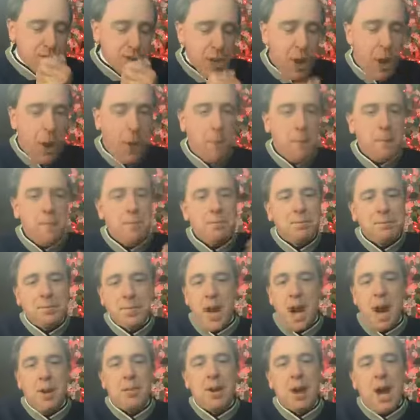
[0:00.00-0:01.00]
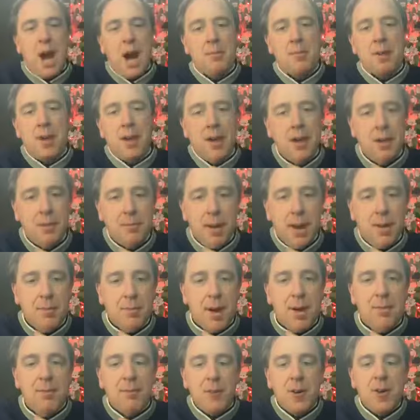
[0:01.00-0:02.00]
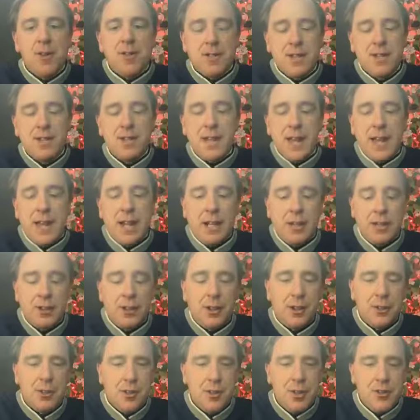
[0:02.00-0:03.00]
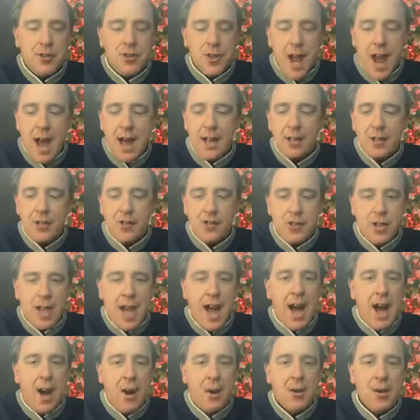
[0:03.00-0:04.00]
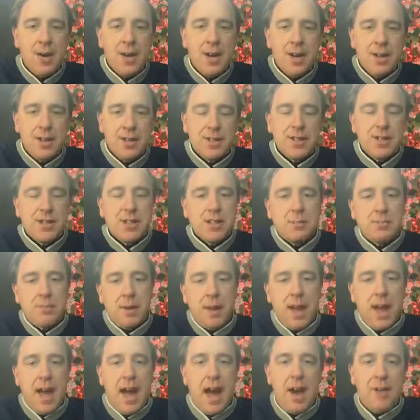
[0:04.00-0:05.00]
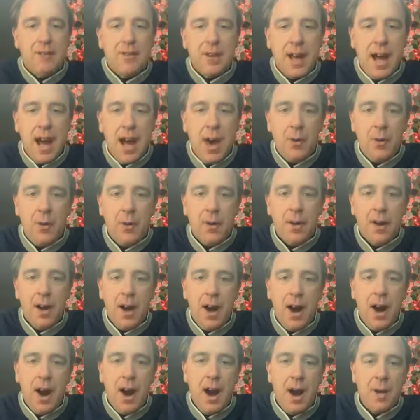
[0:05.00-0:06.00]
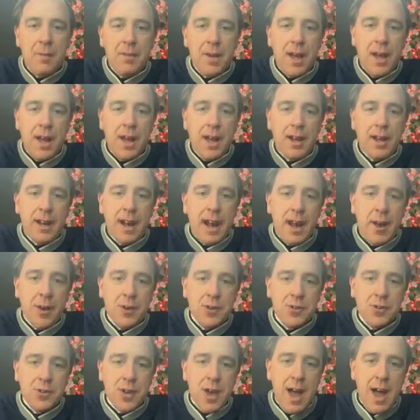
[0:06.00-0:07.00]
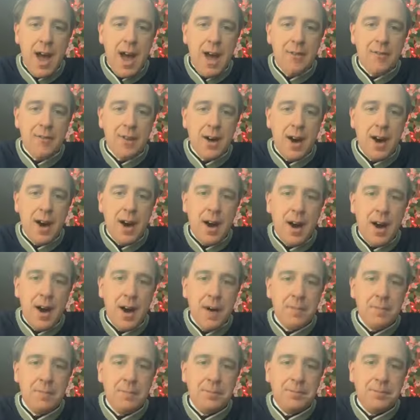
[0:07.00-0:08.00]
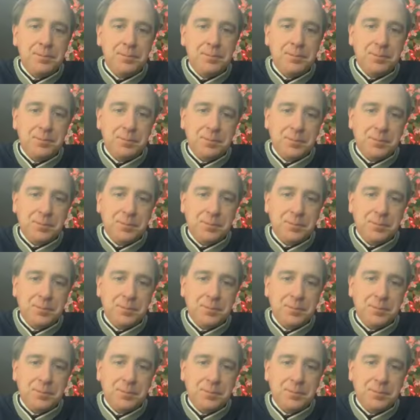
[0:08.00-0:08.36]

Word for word: so I'm gonna, I'm gonna, my, my voice is getting a little challenged now since it's been a half an hour. Uh, and I also have um,